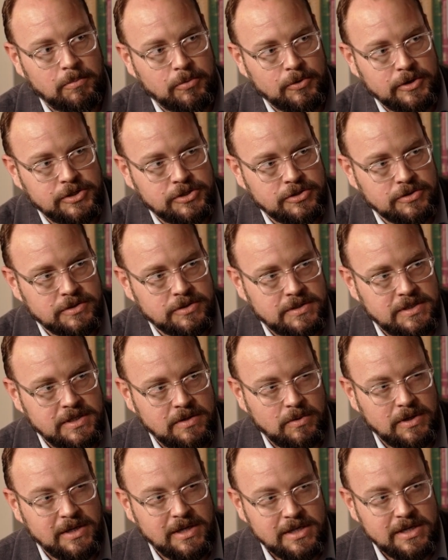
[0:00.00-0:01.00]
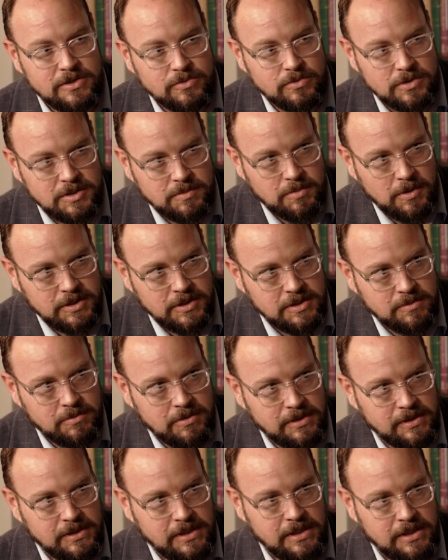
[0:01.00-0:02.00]
preacher see what his
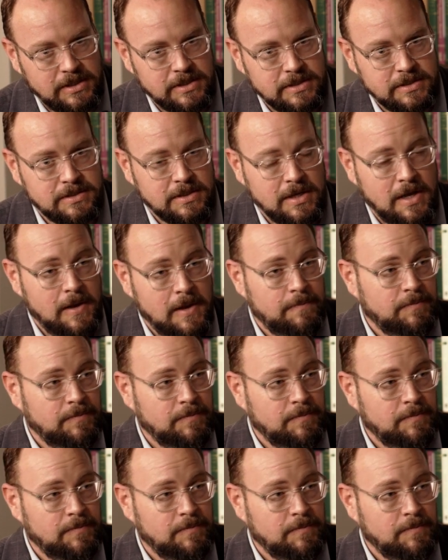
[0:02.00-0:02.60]
responsibility is,